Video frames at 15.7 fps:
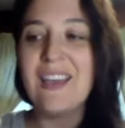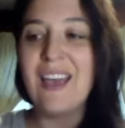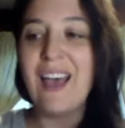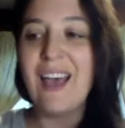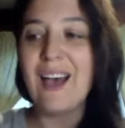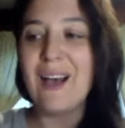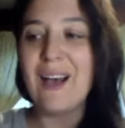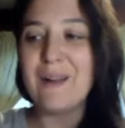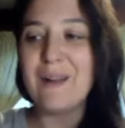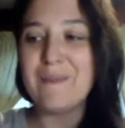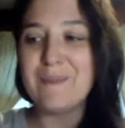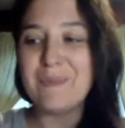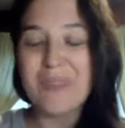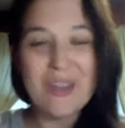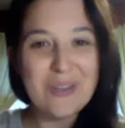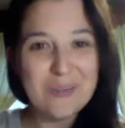And
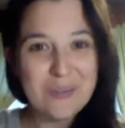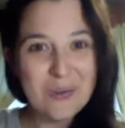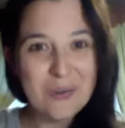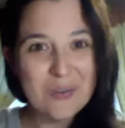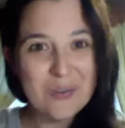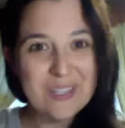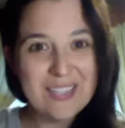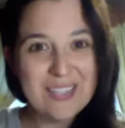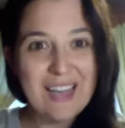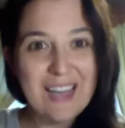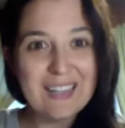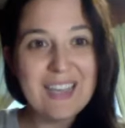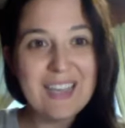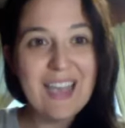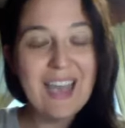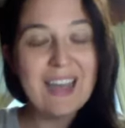you'll notice that.
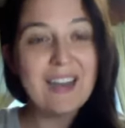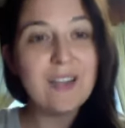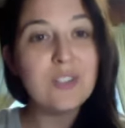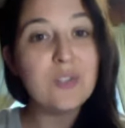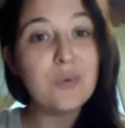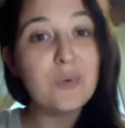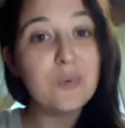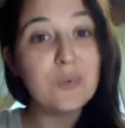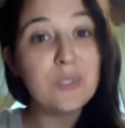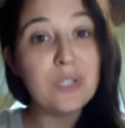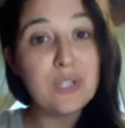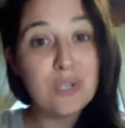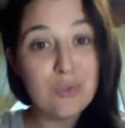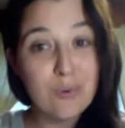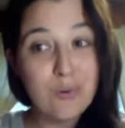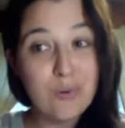And I'll do a really
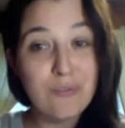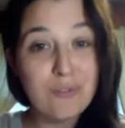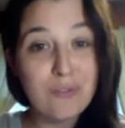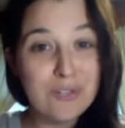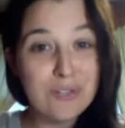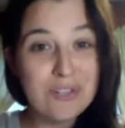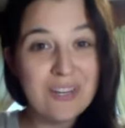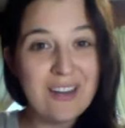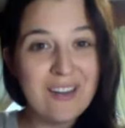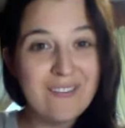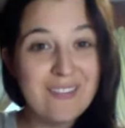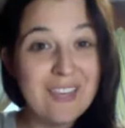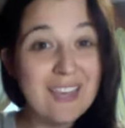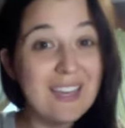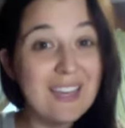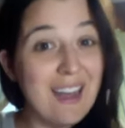shorter version of
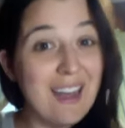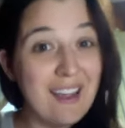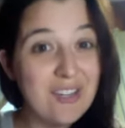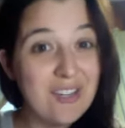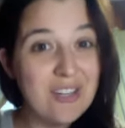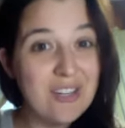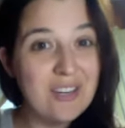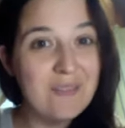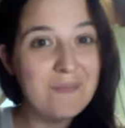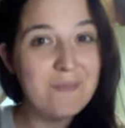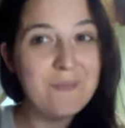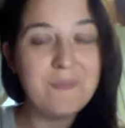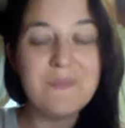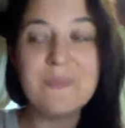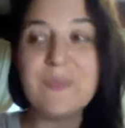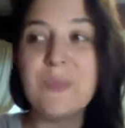the connection,
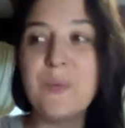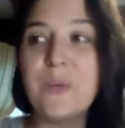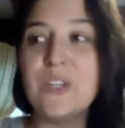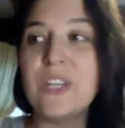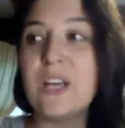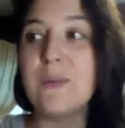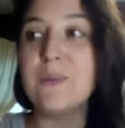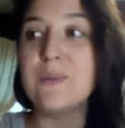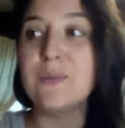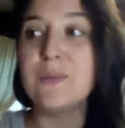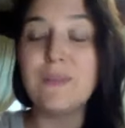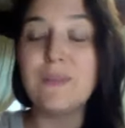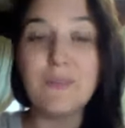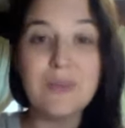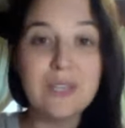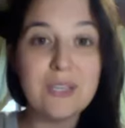which helps really
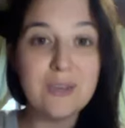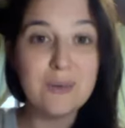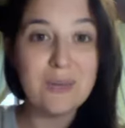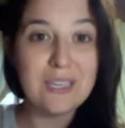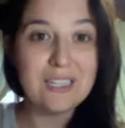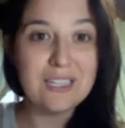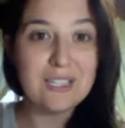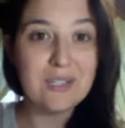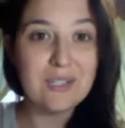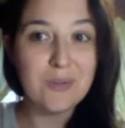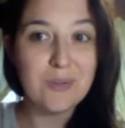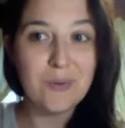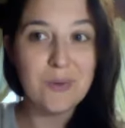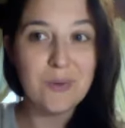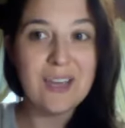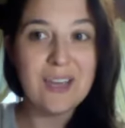bring you
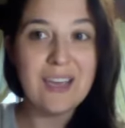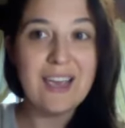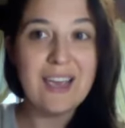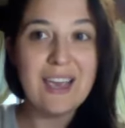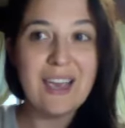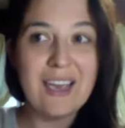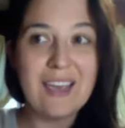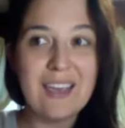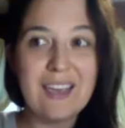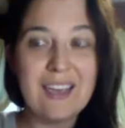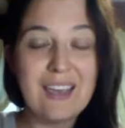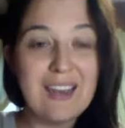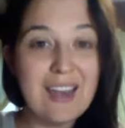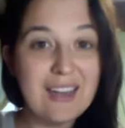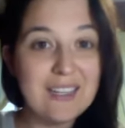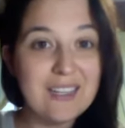into a
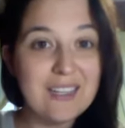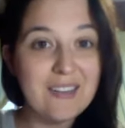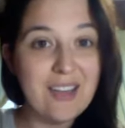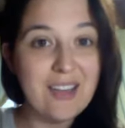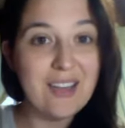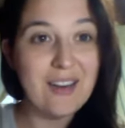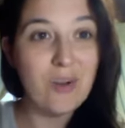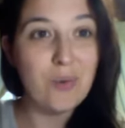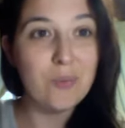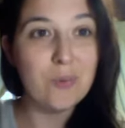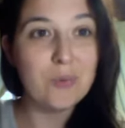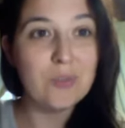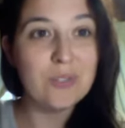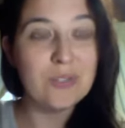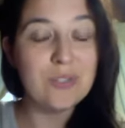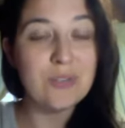connective and
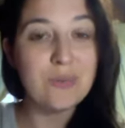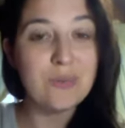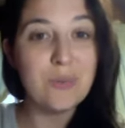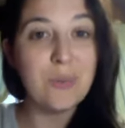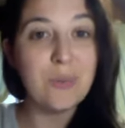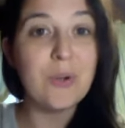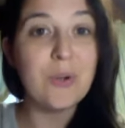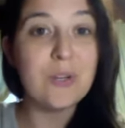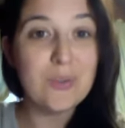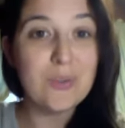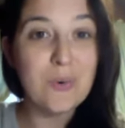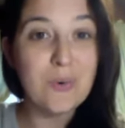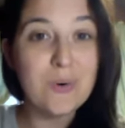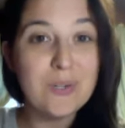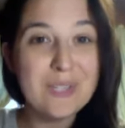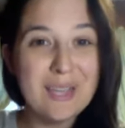almost we work
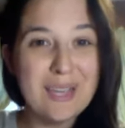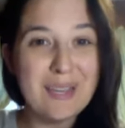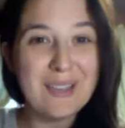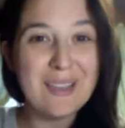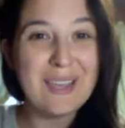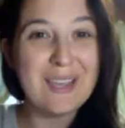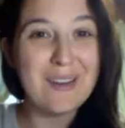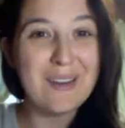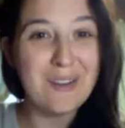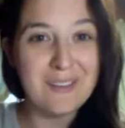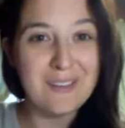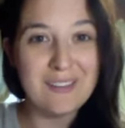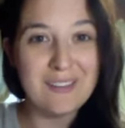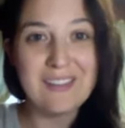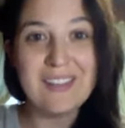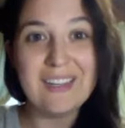towards a theta
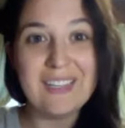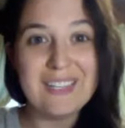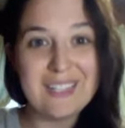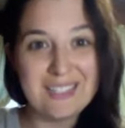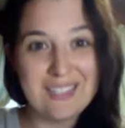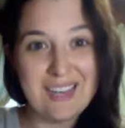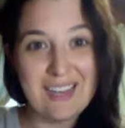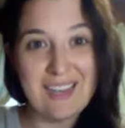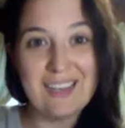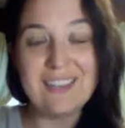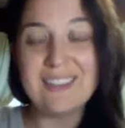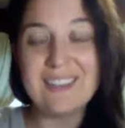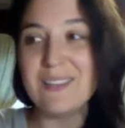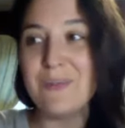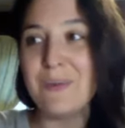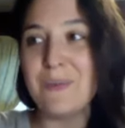
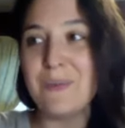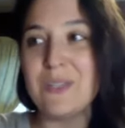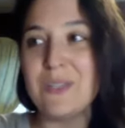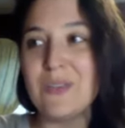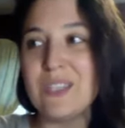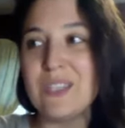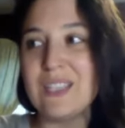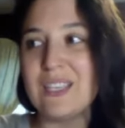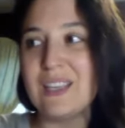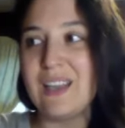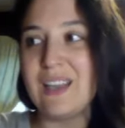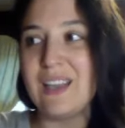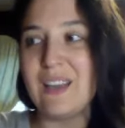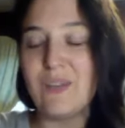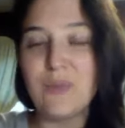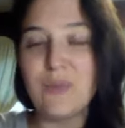state when we do this
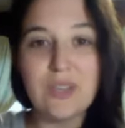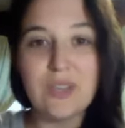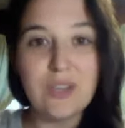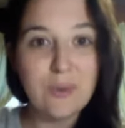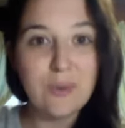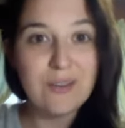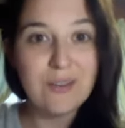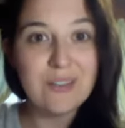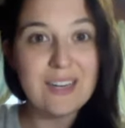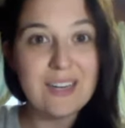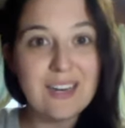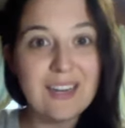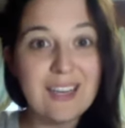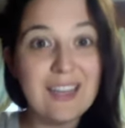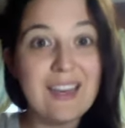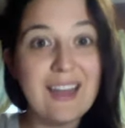healing of really grounded
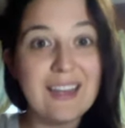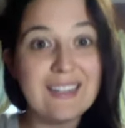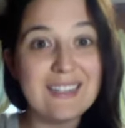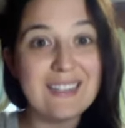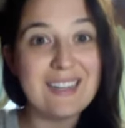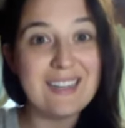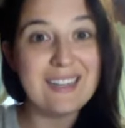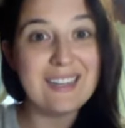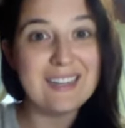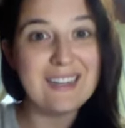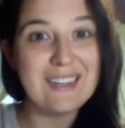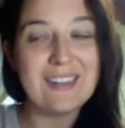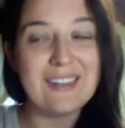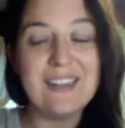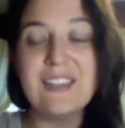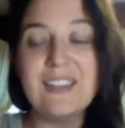and connected
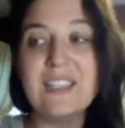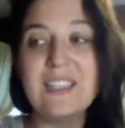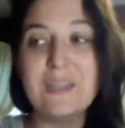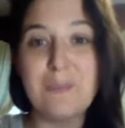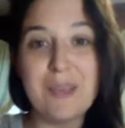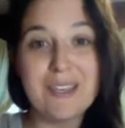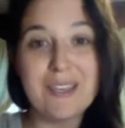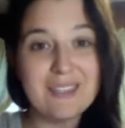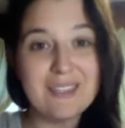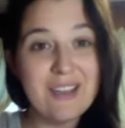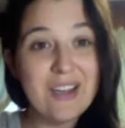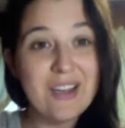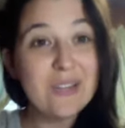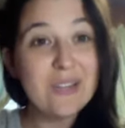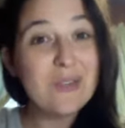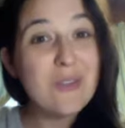in space.
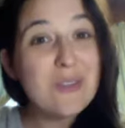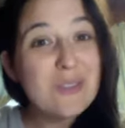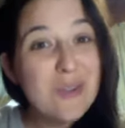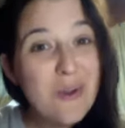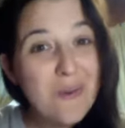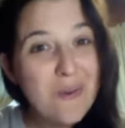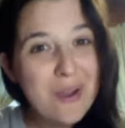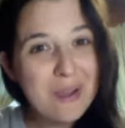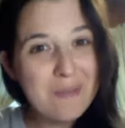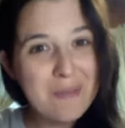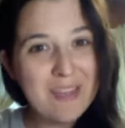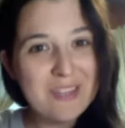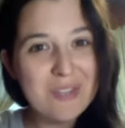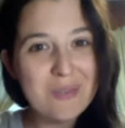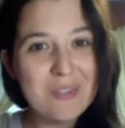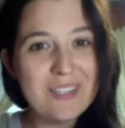So I don't
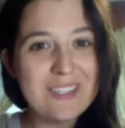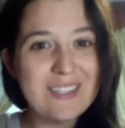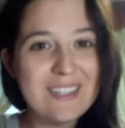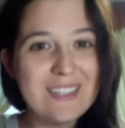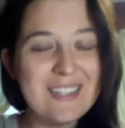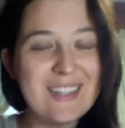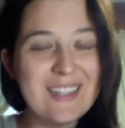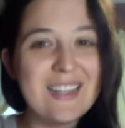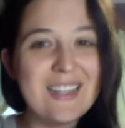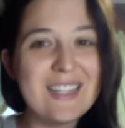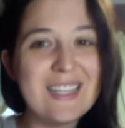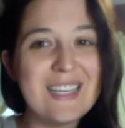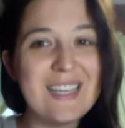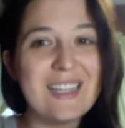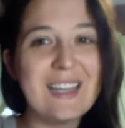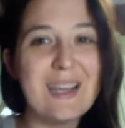recommend you listen to this
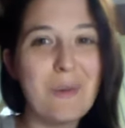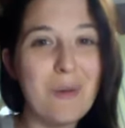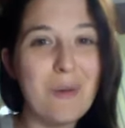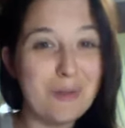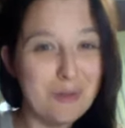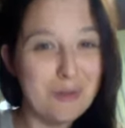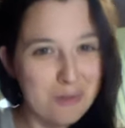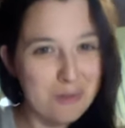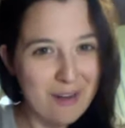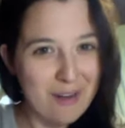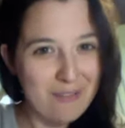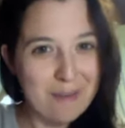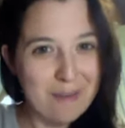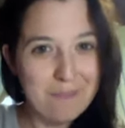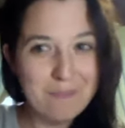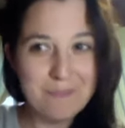healing while you're
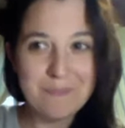driving.